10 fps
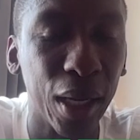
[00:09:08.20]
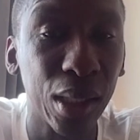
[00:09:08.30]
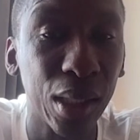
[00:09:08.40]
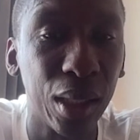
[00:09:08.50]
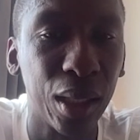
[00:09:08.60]

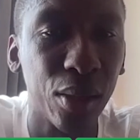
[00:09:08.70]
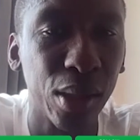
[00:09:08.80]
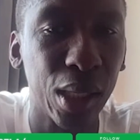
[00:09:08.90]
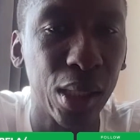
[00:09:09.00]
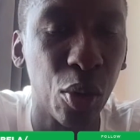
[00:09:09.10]
Sundowns.
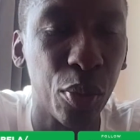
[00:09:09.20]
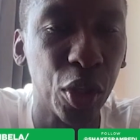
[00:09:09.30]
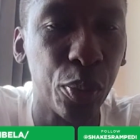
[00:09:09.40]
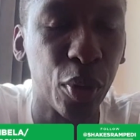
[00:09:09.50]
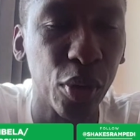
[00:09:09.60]
There's so
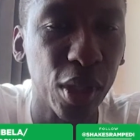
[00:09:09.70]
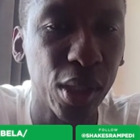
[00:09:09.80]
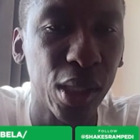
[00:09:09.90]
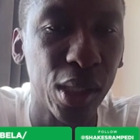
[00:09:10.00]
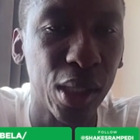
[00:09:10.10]
much
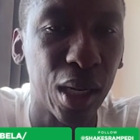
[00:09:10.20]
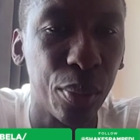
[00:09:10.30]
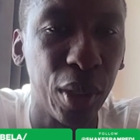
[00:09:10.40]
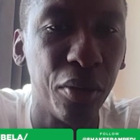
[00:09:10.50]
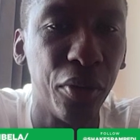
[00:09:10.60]
processes that are
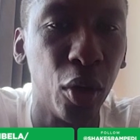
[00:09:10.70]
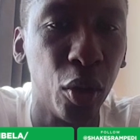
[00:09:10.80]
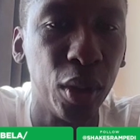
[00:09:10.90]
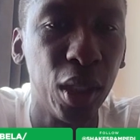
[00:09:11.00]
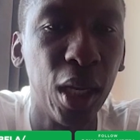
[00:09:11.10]
being
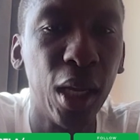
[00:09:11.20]
followed.